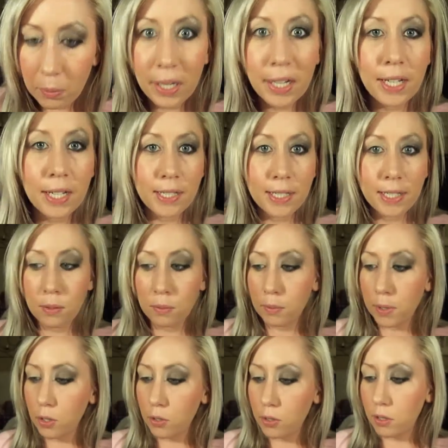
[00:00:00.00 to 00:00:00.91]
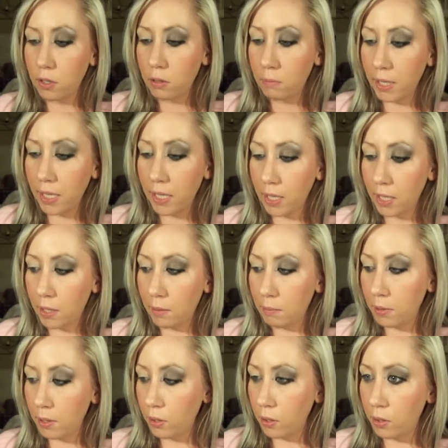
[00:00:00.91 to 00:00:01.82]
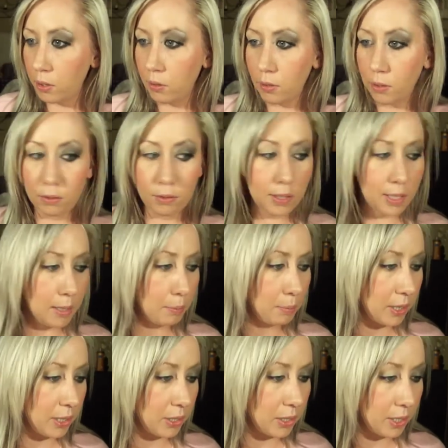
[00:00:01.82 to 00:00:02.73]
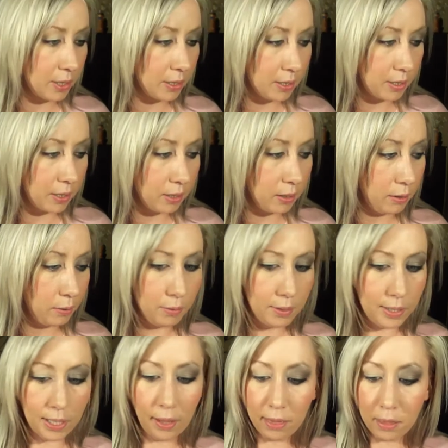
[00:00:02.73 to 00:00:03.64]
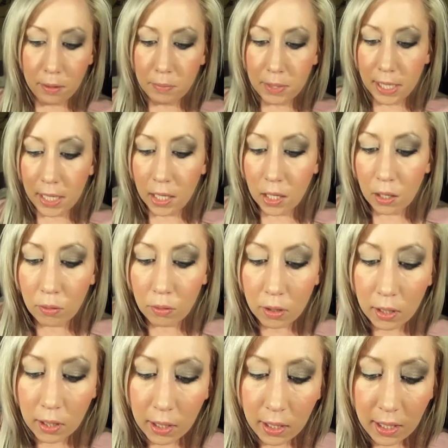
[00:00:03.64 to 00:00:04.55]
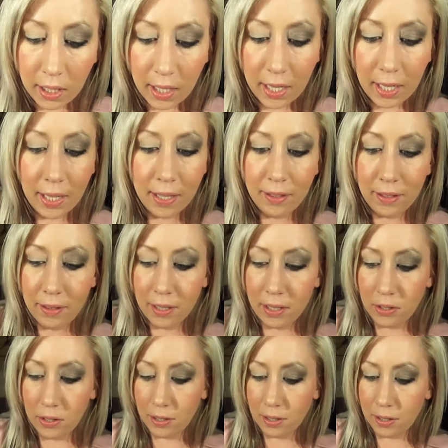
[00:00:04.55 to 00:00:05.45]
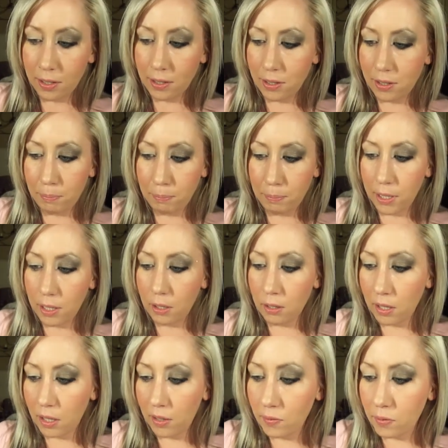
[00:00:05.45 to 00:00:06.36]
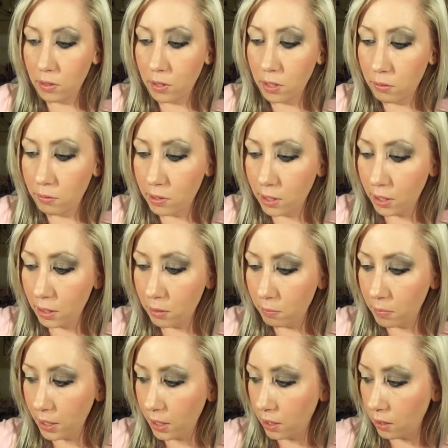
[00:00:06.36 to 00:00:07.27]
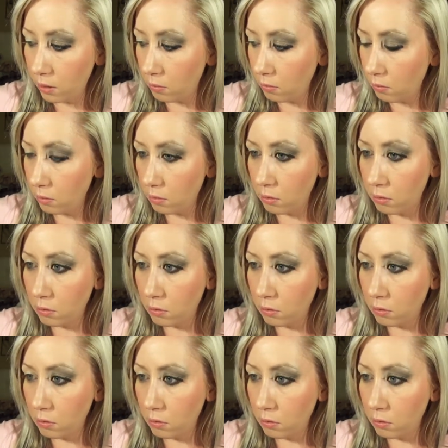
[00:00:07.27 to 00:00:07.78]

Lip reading: Why is it when you do your makeup, you use the brushes, you set them down, and then they just disappear after you set them down?